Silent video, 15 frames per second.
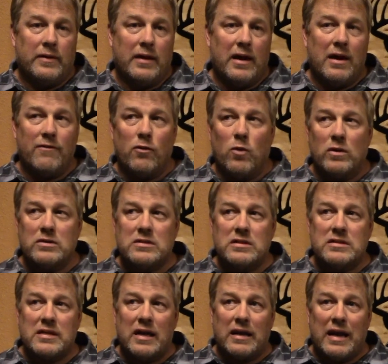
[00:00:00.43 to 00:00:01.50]
Hey everyone,
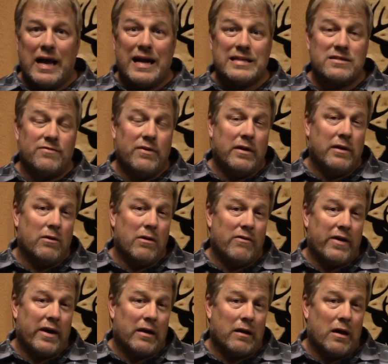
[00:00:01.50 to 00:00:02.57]
since that last video, I've
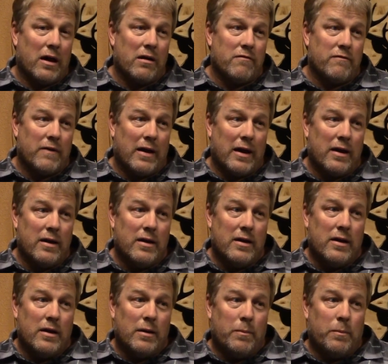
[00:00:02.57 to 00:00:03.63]
had a lot of
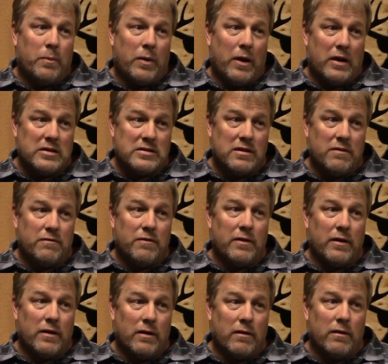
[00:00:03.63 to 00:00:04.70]
positive
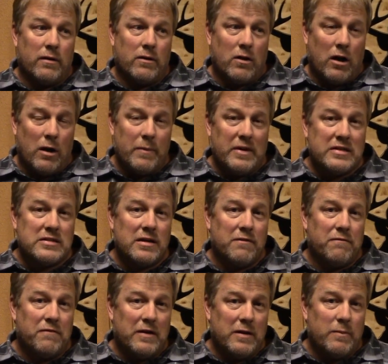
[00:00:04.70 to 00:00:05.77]
comments
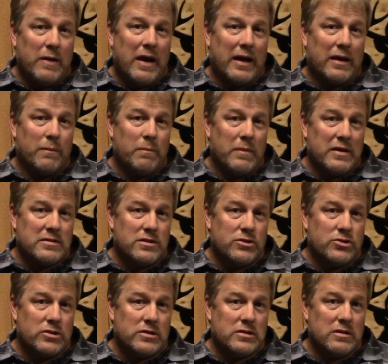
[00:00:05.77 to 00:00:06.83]
and feedback and
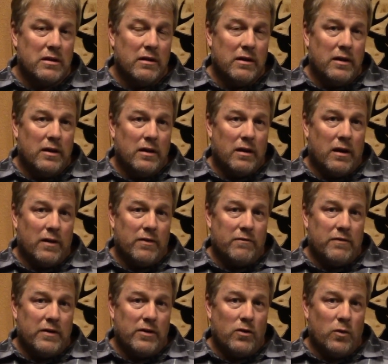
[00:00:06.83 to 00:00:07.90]
messages on the
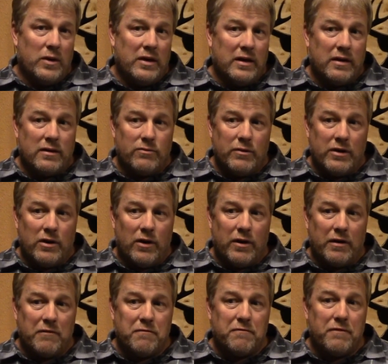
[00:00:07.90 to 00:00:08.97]
video we did
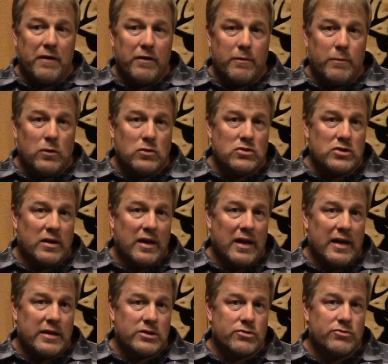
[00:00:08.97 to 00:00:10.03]
regarding pheromones and
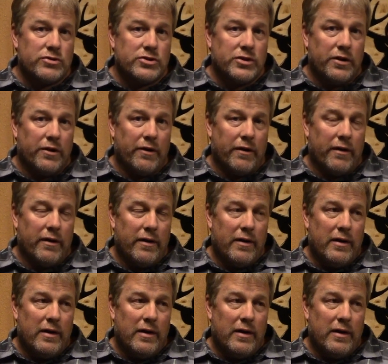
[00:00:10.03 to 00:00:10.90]
estrous urine.